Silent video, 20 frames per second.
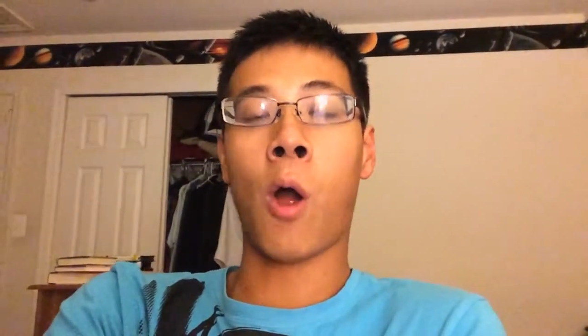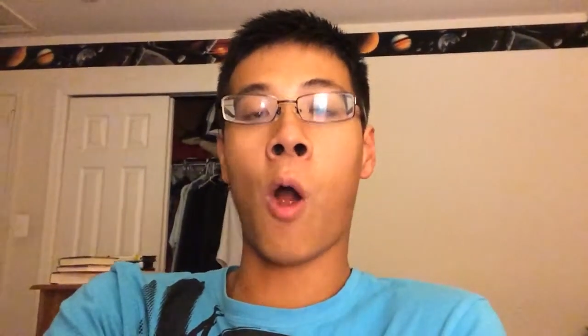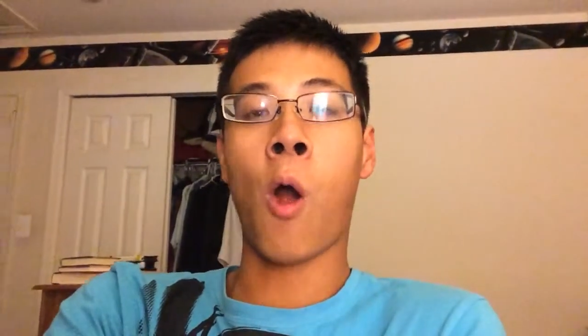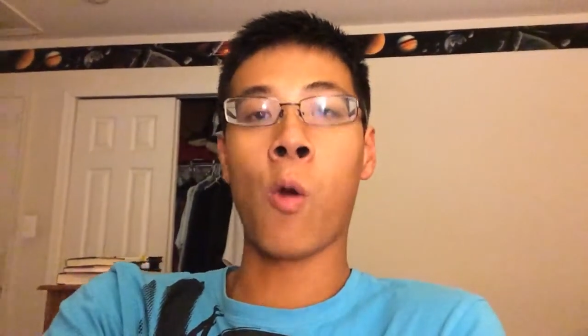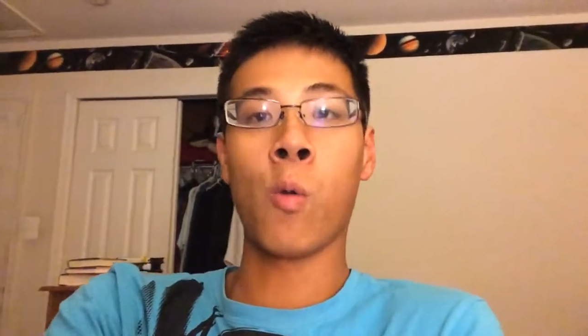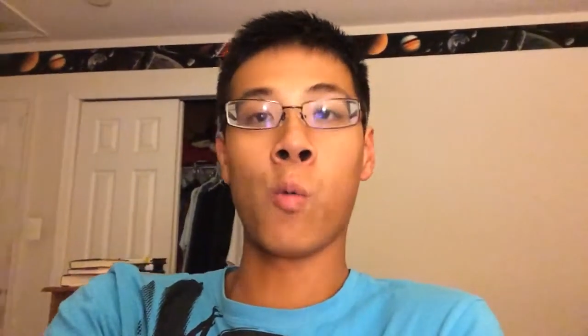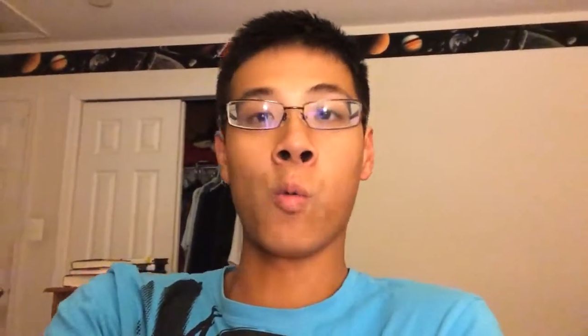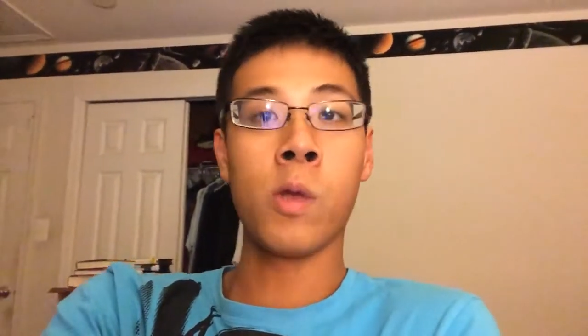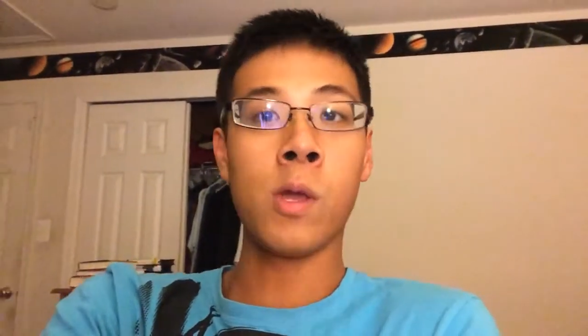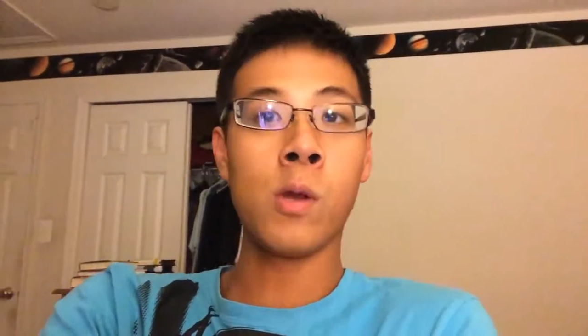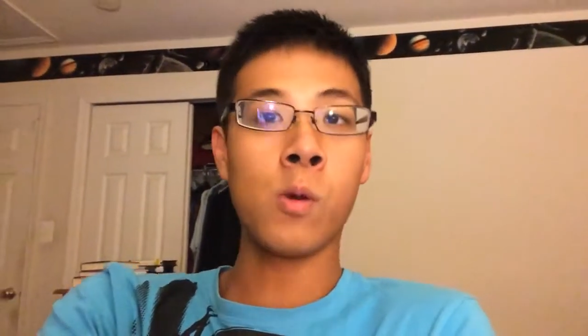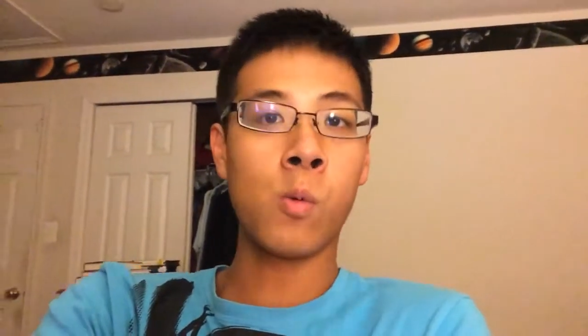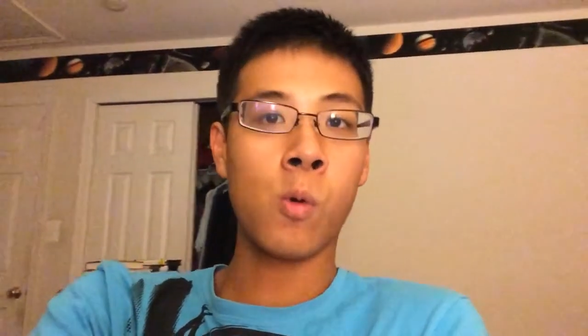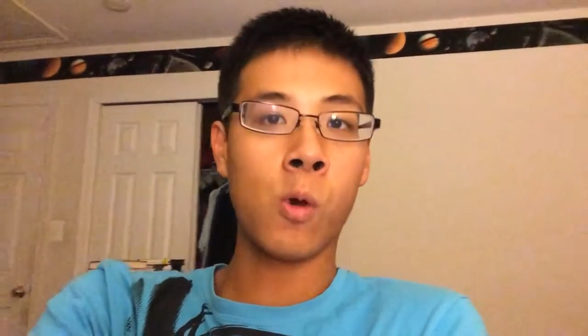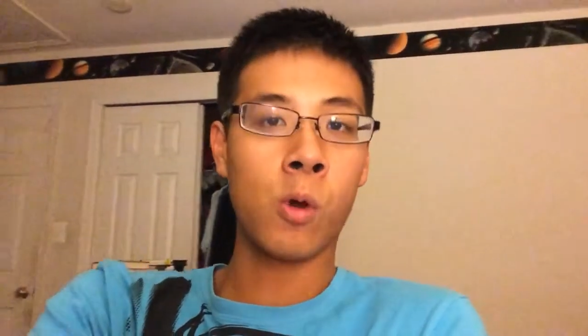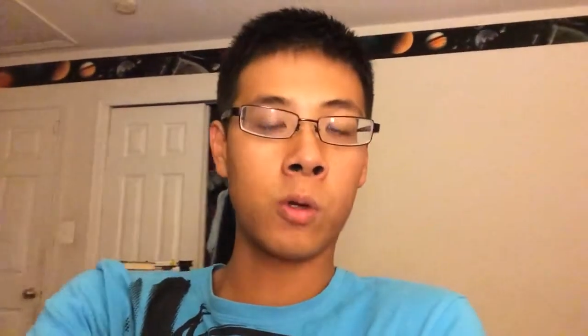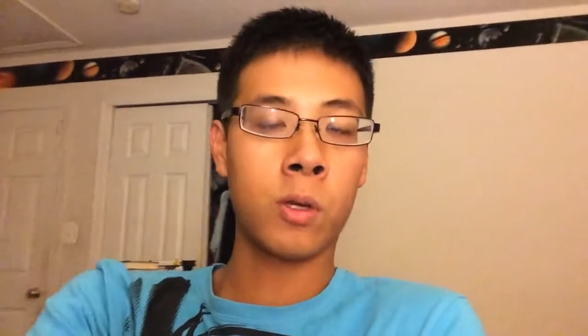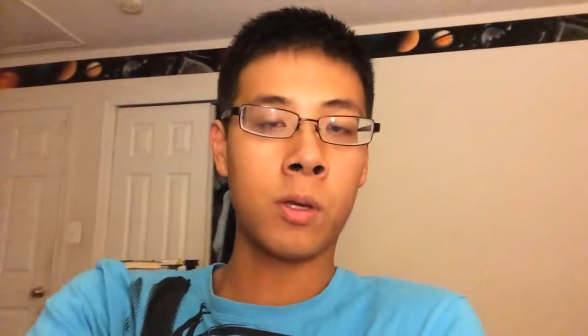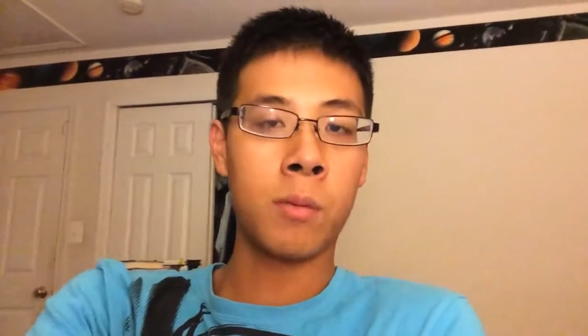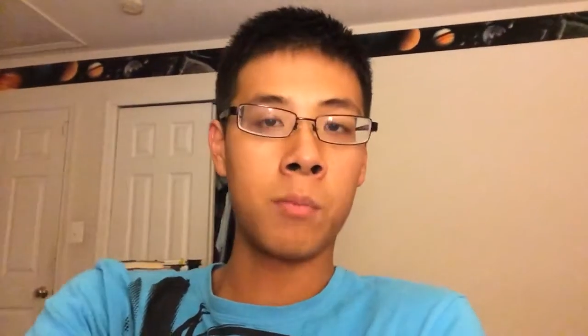our
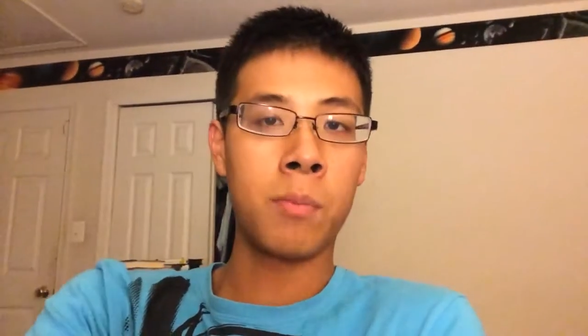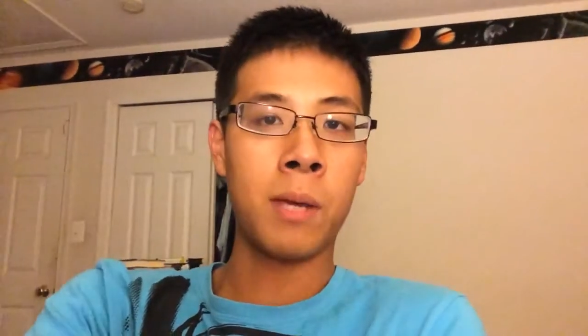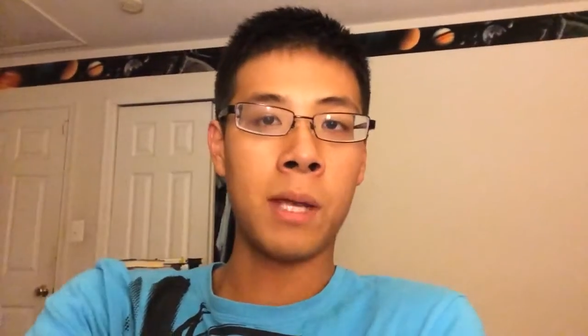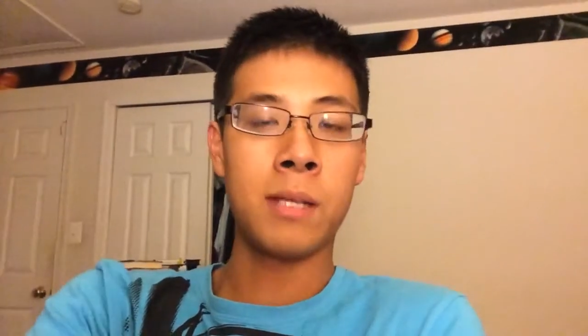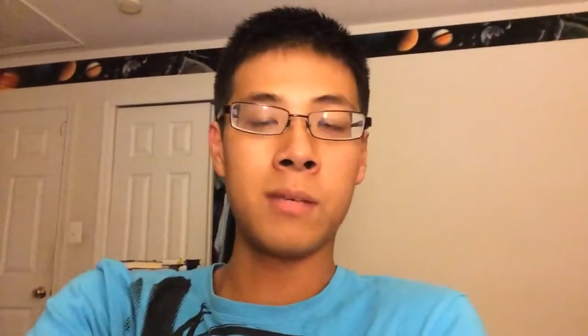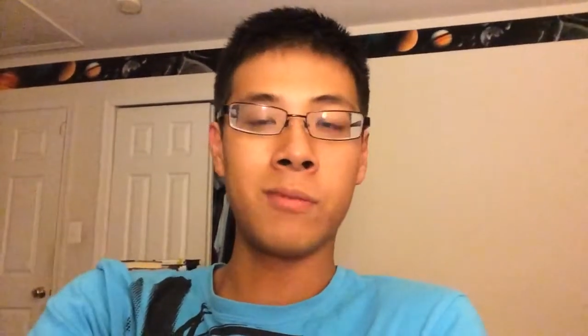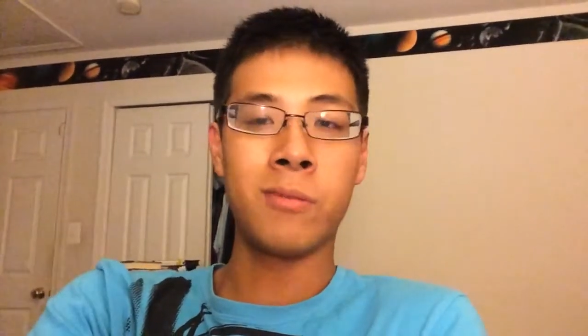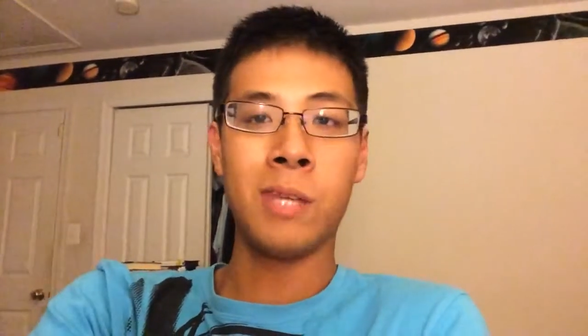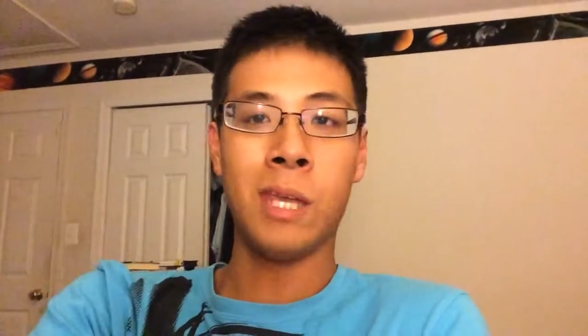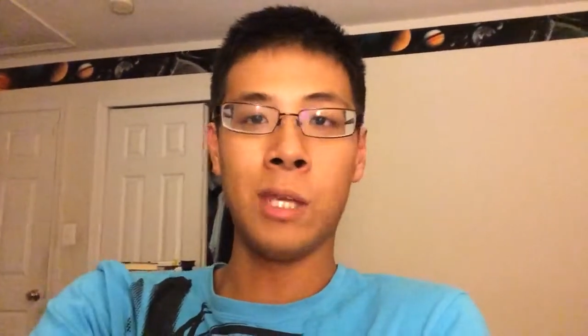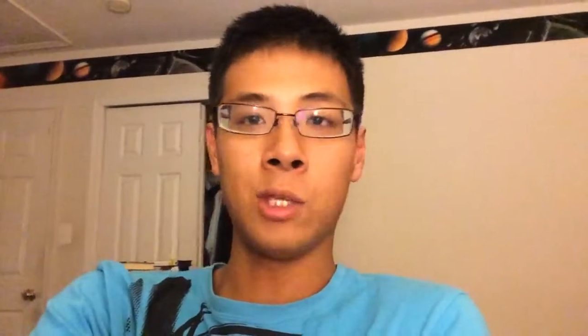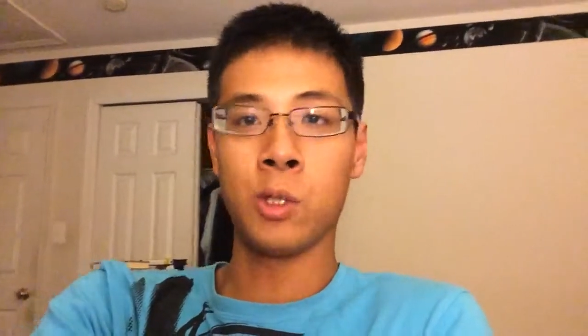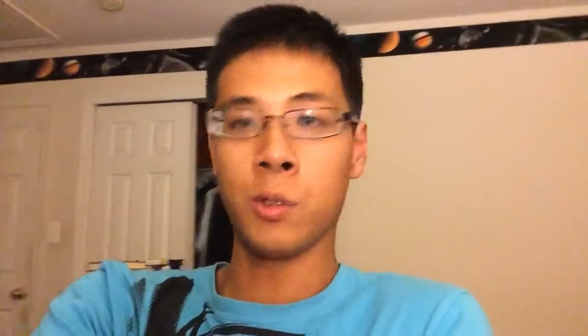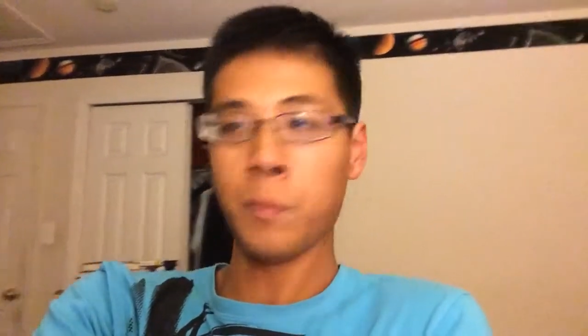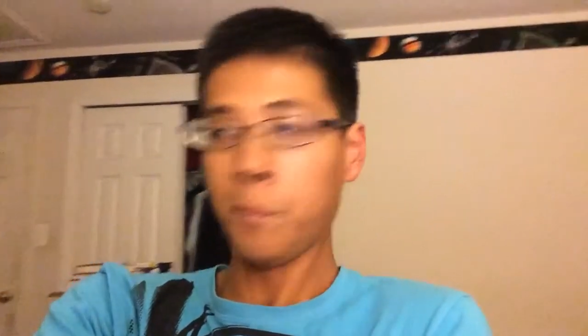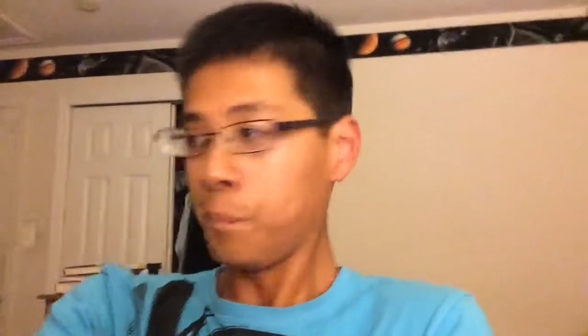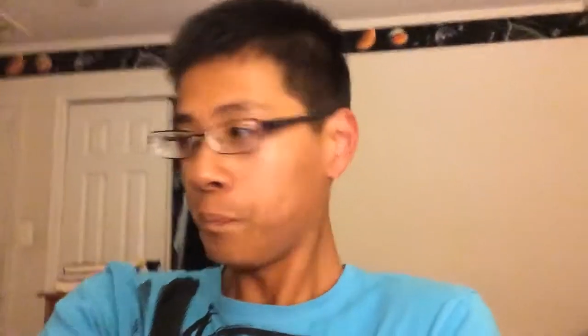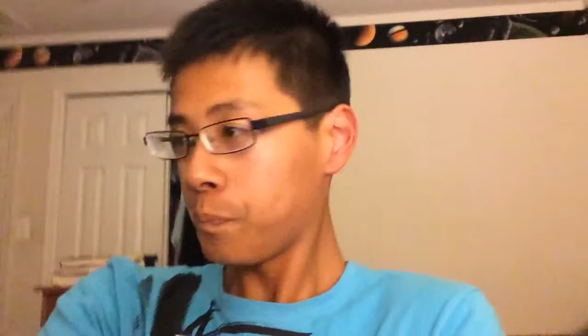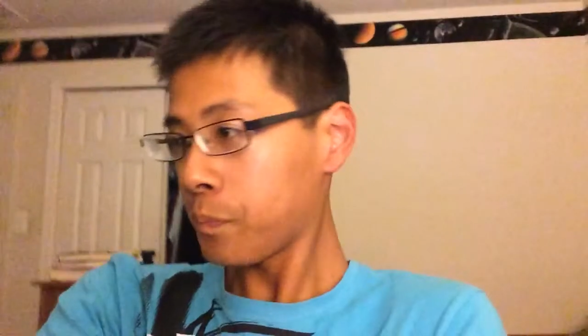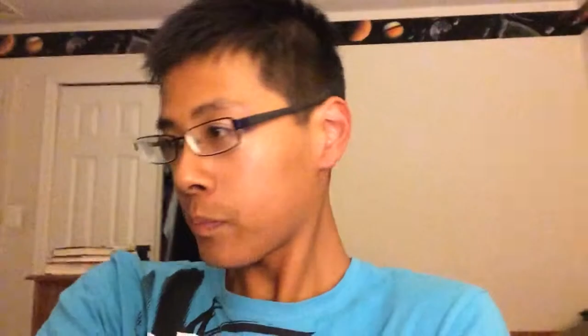real-world competitive
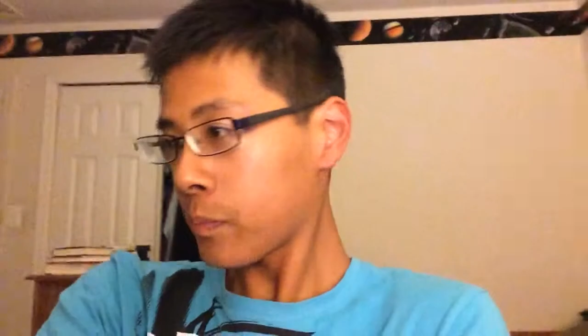nature,